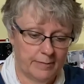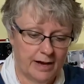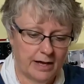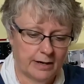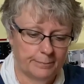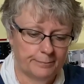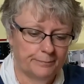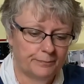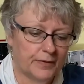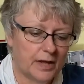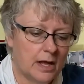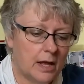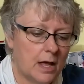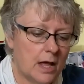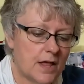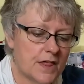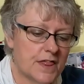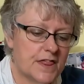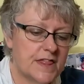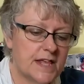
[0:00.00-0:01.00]
in the bottom.
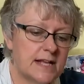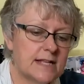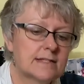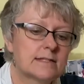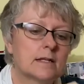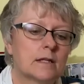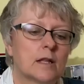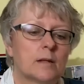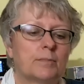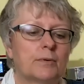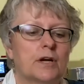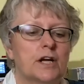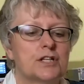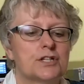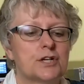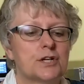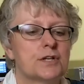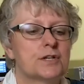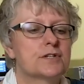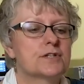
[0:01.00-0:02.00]
These little
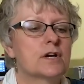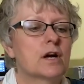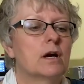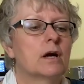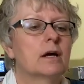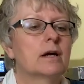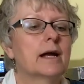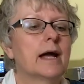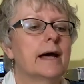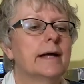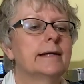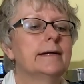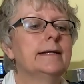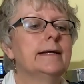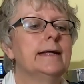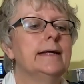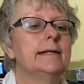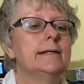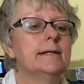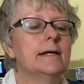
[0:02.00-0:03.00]
brushes are kind
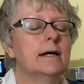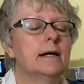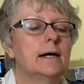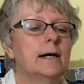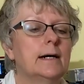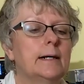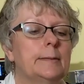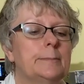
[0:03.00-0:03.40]
of neat.